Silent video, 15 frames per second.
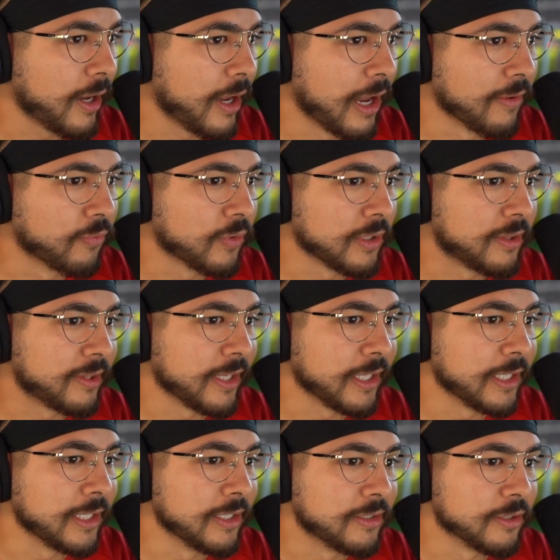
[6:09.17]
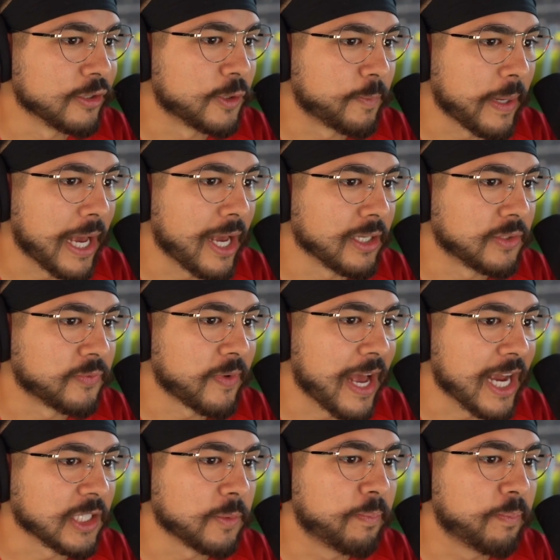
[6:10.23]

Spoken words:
Everything he just spat is facts.